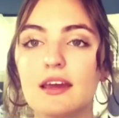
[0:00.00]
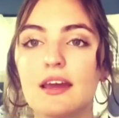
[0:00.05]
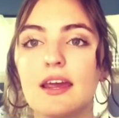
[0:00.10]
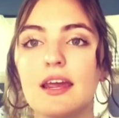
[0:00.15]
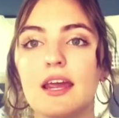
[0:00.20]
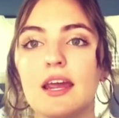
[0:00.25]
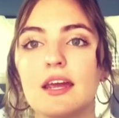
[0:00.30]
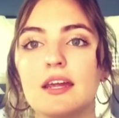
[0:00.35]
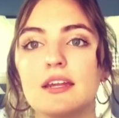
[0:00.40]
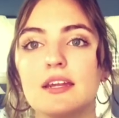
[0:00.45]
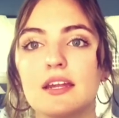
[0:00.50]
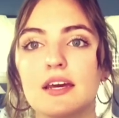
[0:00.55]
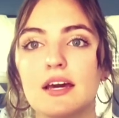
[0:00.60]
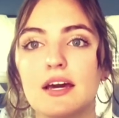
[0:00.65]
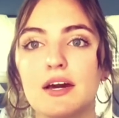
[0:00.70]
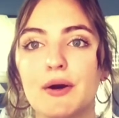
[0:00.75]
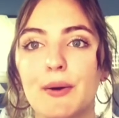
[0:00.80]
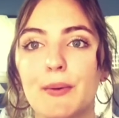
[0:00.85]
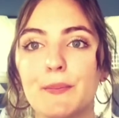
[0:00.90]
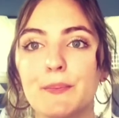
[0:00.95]
And
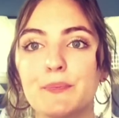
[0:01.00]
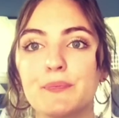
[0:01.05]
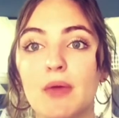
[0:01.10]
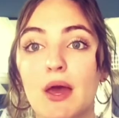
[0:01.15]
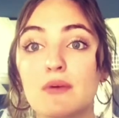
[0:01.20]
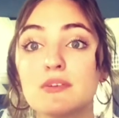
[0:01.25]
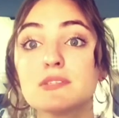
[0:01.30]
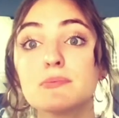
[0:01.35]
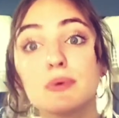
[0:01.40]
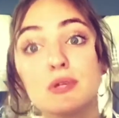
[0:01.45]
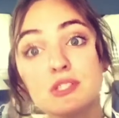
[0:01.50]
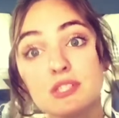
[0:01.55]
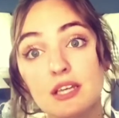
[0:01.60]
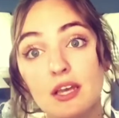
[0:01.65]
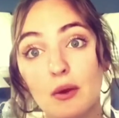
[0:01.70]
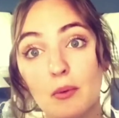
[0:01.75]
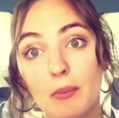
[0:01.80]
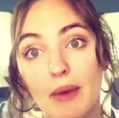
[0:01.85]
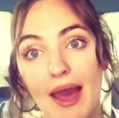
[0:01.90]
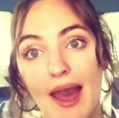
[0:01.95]
I was supposed to
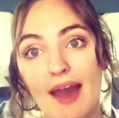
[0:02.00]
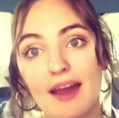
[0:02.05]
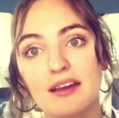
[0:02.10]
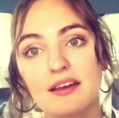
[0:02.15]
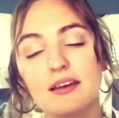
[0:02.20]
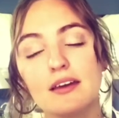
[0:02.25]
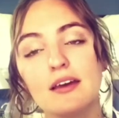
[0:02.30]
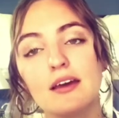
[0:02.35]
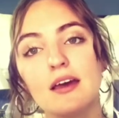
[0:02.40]
go back.